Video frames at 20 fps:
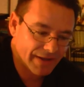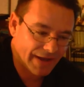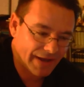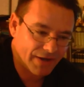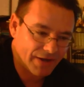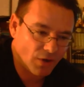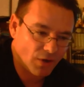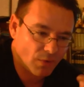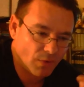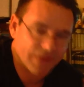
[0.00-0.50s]
I
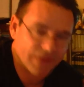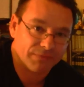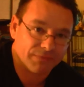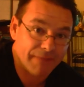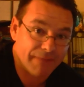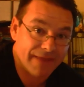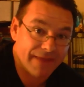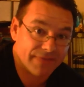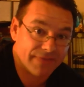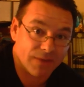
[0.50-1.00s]
know his
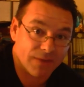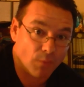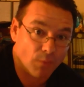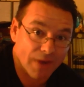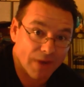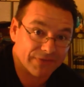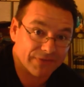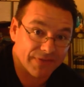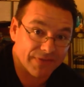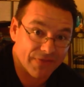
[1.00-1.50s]
main thing
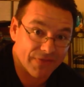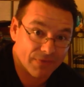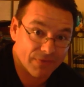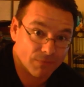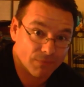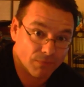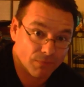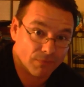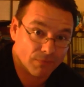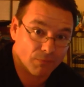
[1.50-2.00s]
wasn't
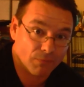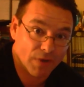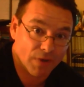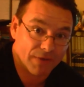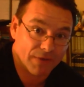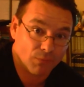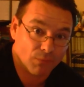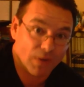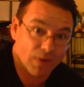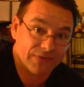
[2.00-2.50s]

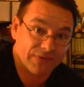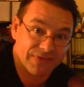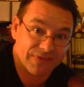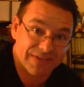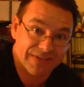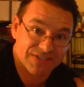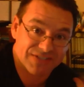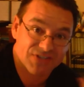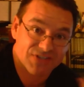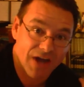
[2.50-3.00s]

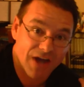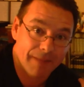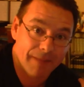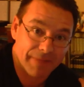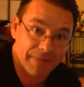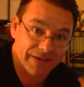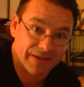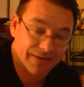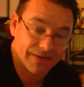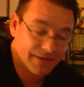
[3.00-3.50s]
this
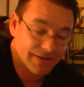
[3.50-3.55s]
topic.